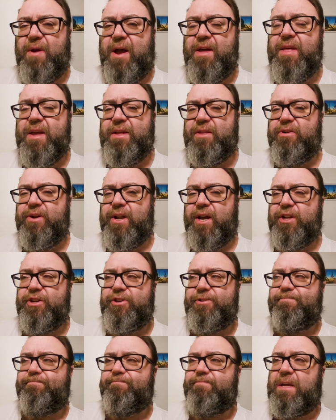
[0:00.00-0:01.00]
I think they're
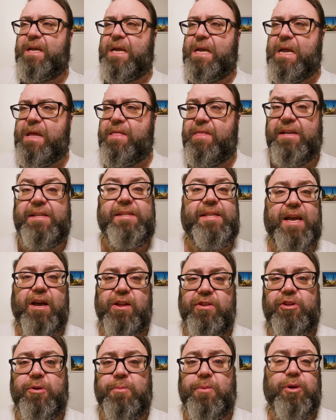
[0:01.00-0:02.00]
Dutch. They
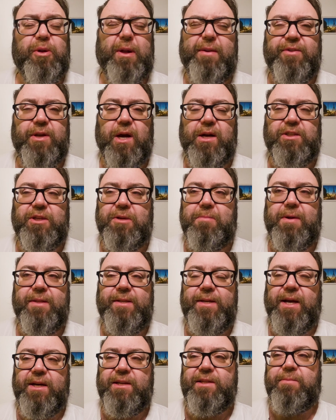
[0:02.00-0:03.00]
sound super cool. I've talked to them
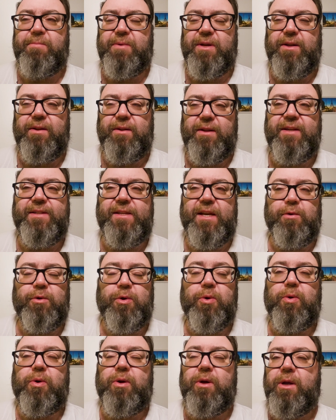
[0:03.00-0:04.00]
on text a bit. They
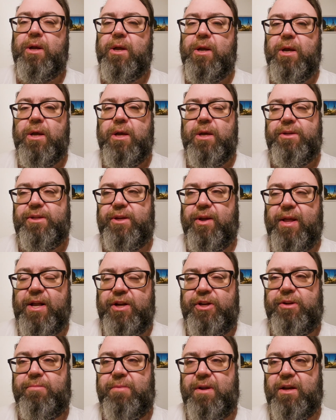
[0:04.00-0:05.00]
sound cool. So
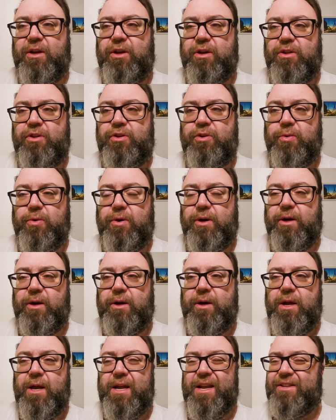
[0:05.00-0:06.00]
that should be a good
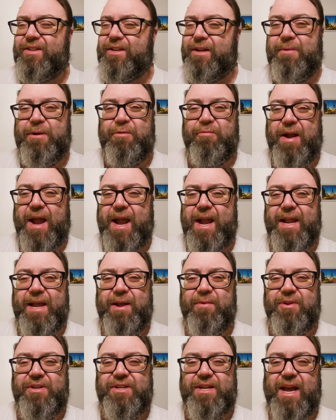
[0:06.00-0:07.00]
tour. It's going to be
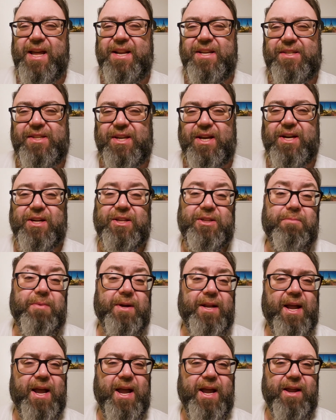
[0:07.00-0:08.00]
rainy, which kind of sucks,
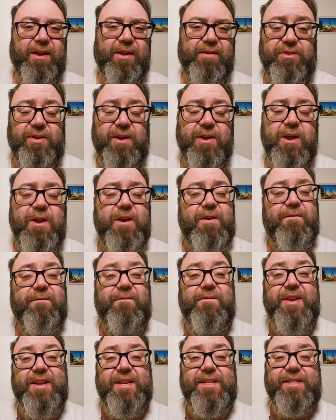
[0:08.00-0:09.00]
but hey,
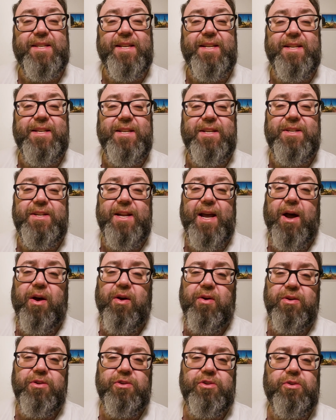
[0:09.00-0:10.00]
wir sind nicht
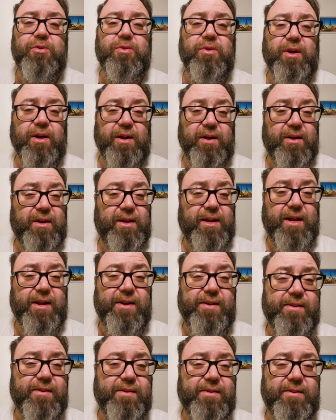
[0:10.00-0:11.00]
auch Zucker,
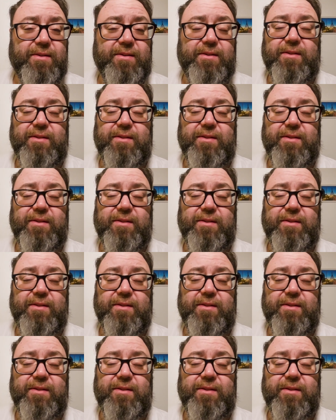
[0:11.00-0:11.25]
yeah?